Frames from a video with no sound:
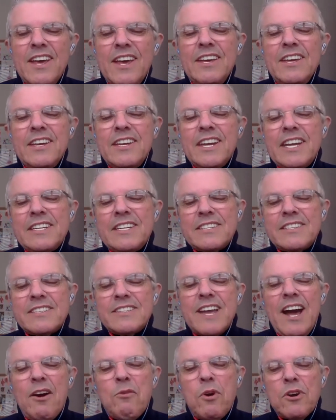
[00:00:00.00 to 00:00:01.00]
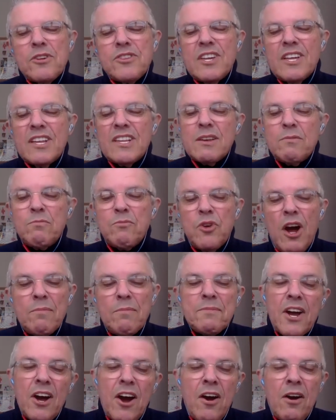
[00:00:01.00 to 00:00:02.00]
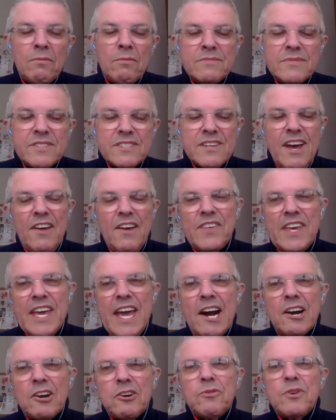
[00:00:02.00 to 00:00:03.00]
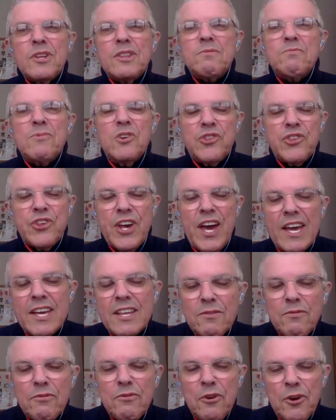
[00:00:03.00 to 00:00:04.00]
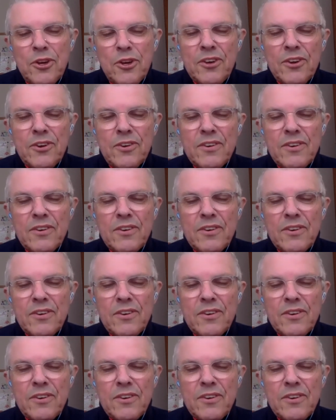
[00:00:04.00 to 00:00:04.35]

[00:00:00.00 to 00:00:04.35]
you need to start watching some rom-coms and the algorithm will change for you.